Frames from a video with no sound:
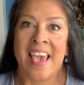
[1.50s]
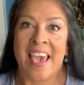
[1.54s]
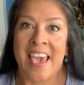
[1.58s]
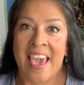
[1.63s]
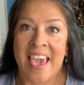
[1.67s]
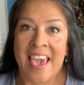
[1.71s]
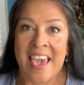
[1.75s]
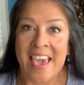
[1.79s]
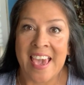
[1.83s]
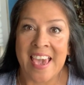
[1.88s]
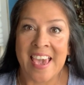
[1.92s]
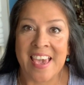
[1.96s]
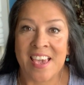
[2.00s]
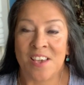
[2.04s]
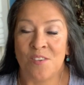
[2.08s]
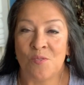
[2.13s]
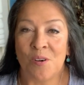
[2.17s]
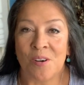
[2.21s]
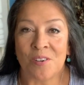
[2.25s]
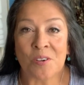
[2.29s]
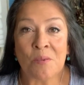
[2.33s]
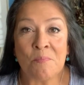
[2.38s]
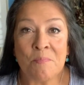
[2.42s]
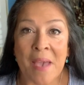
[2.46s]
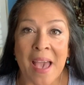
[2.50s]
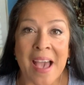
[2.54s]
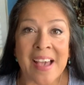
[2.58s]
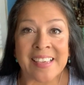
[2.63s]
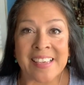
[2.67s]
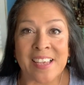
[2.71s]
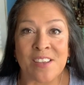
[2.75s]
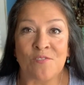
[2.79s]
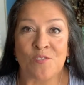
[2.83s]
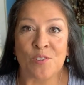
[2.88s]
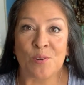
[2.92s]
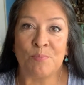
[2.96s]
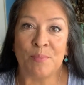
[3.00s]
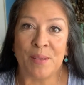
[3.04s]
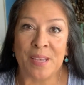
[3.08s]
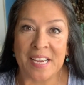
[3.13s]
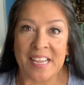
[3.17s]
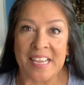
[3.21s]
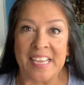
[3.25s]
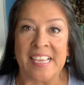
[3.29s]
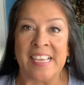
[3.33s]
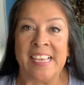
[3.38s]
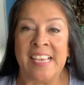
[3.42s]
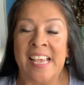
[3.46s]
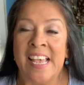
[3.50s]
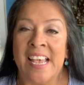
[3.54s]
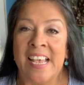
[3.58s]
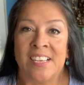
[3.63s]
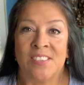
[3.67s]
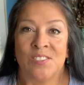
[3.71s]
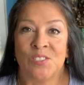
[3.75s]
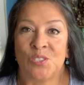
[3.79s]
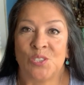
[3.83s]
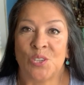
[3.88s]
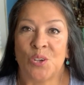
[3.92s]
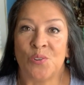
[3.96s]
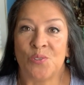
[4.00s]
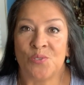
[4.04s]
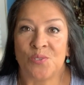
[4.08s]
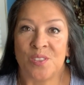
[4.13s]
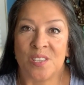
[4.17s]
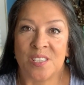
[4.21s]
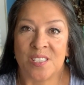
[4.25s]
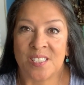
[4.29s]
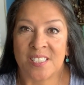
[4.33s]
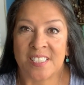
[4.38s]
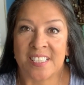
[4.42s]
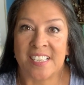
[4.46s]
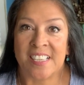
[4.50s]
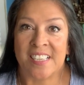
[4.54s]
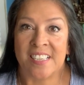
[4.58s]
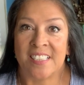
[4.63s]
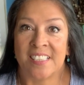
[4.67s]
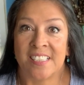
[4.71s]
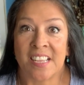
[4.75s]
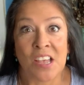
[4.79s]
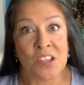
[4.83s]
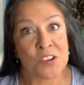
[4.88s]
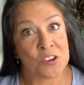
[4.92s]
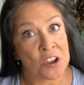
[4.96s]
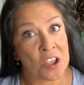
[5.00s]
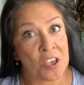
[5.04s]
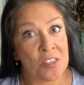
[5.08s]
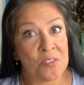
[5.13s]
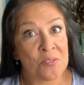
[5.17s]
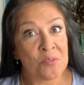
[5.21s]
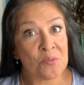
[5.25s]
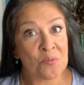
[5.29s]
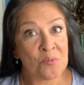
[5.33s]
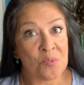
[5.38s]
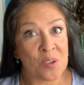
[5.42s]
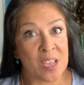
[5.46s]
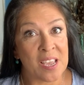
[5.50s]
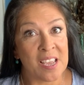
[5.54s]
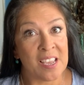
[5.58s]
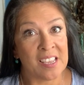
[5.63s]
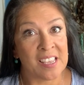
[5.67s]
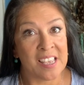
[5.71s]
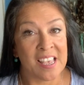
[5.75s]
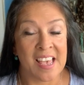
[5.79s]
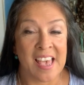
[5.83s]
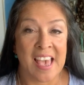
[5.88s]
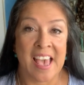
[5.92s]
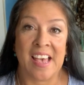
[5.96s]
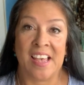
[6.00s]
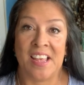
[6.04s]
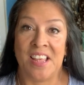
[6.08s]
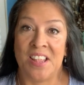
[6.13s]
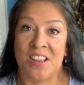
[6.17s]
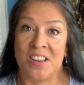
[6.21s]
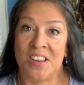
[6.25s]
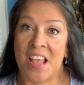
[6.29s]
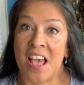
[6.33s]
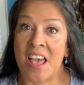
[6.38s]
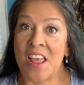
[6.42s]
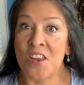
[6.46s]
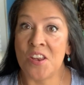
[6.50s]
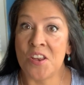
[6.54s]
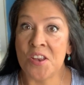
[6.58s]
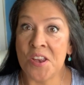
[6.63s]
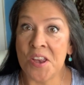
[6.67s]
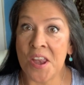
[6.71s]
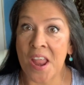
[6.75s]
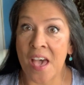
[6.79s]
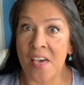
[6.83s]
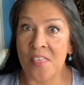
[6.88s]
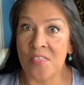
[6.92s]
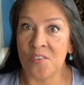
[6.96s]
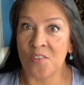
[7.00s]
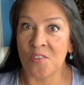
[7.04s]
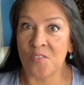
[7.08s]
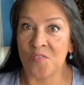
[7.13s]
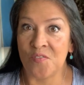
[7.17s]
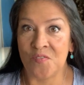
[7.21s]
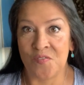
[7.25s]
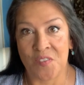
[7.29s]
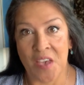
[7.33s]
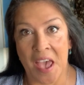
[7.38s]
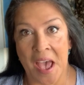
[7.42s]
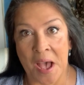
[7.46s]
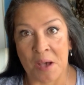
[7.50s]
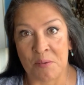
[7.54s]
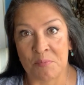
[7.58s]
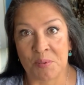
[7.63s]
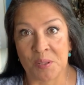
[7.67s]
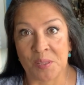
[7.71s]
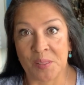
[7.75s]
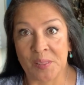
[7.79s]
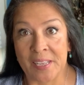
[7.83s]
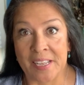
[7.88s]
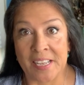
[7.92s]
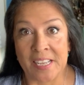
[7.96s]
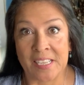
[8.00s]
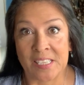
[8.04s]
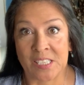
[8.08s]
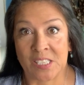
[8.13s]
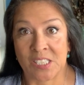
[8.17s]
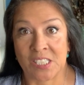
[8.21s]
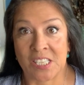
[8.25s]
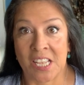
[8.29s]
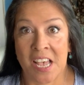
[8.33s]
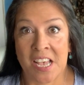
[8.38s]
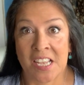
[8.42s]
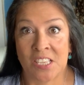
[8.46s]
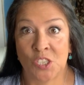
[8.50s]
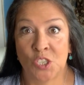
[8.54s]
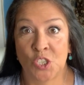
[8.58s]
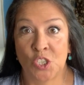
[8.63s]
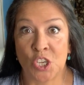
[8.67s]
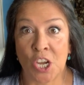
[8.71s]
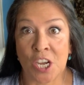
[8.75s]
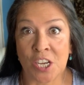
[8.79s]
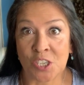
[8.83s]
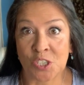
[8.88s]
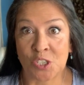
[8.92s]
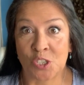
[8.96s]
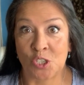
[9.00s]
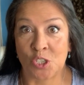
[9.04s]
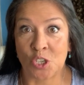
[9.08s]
Hey, welcome back everybody. So this is another week and another fabulous junk